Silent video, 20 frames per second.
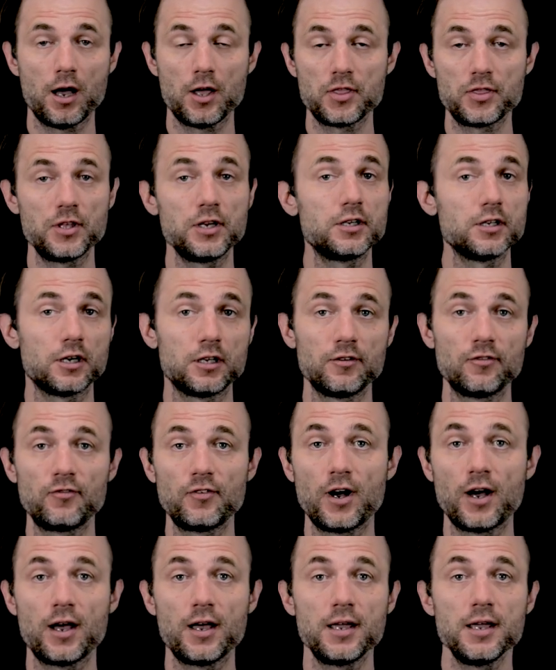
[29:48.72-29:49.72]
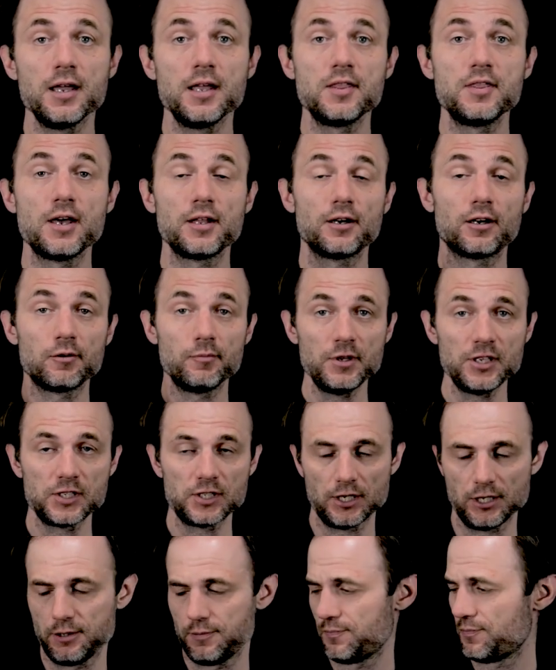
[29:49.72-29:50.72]
theta, and phi that are
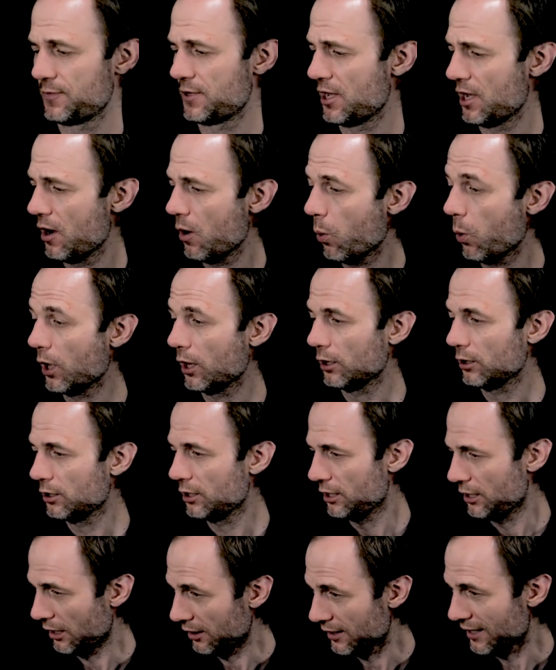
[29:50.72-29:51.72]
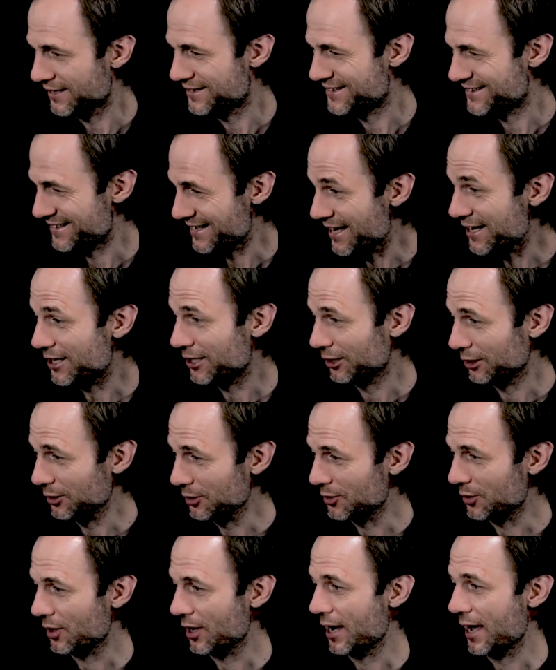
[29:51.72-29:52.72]
missing? Well, let's take a
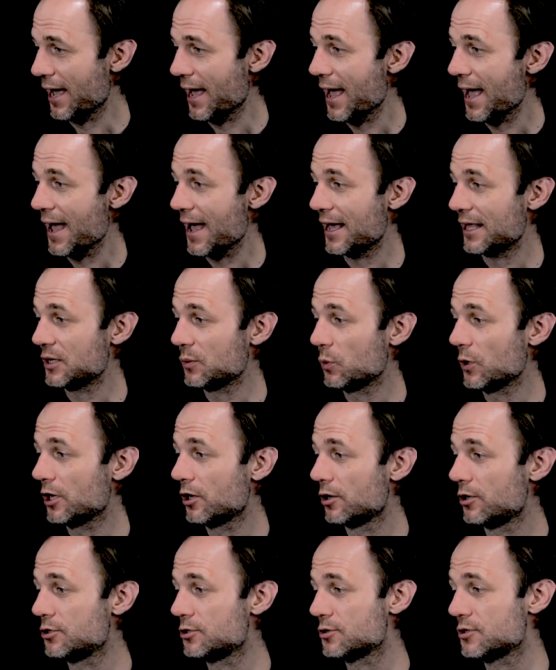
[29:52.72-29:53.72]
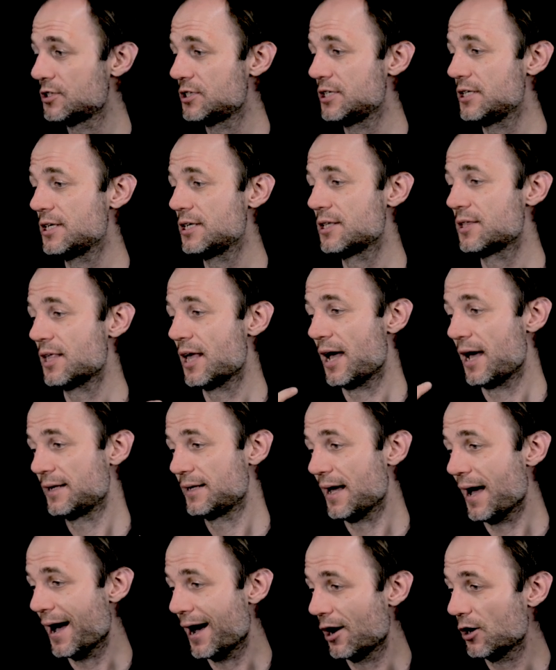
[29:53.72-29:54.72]
look. And we're going to see
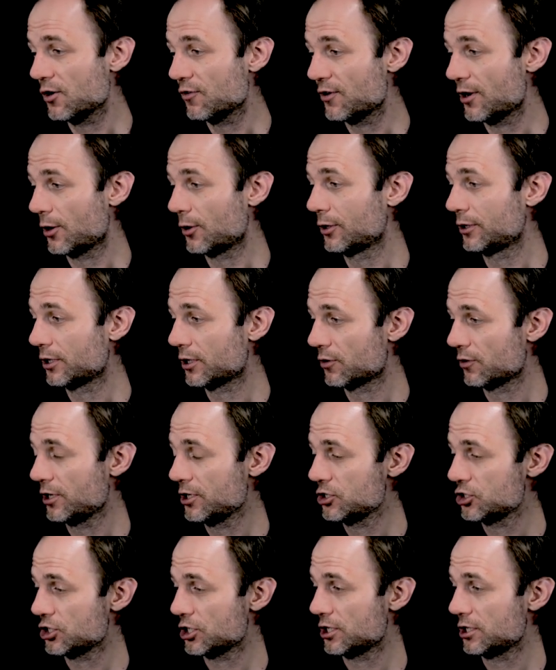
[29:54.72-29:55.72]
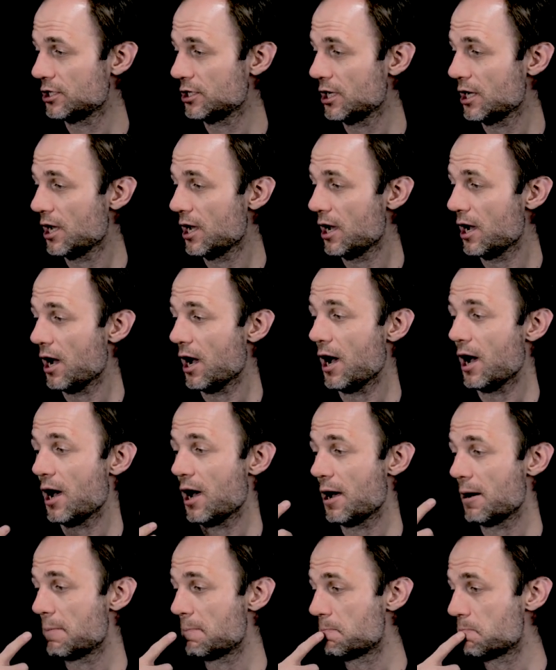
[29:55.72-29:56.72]
that out of our Lagrangian,
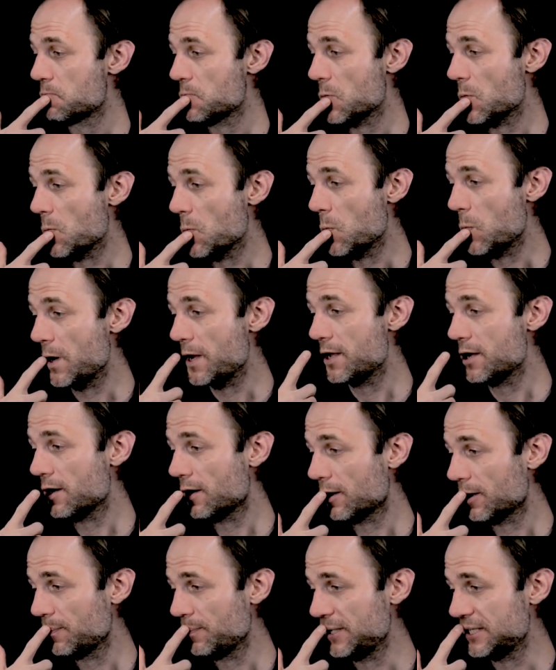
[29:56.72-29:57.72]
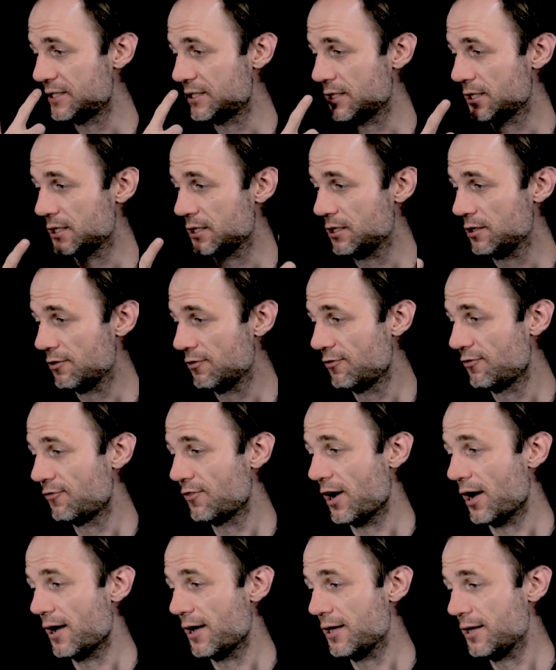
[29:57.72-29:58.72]
we are missing
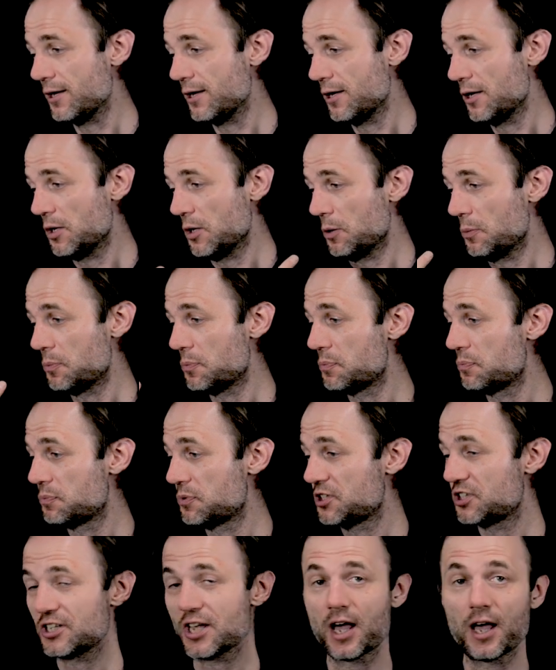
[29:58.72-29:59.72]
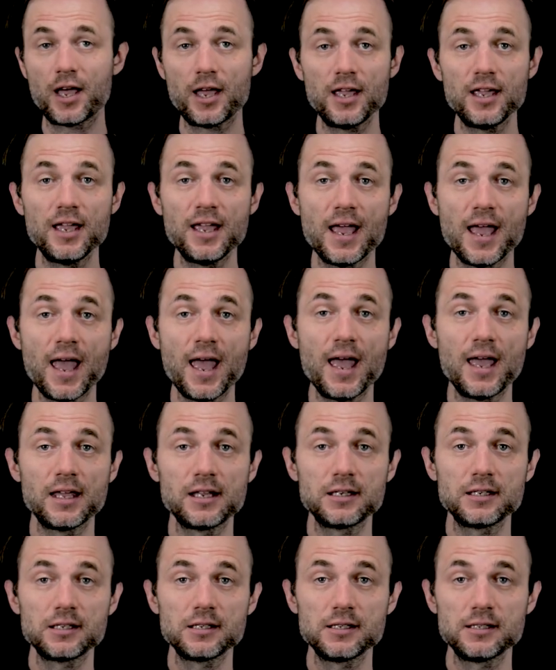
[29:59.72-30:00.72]
phi, psi,
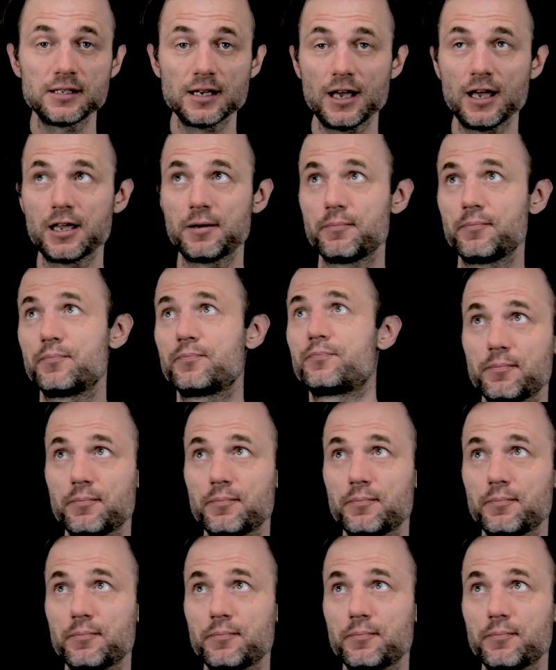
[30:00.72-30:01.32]
and time,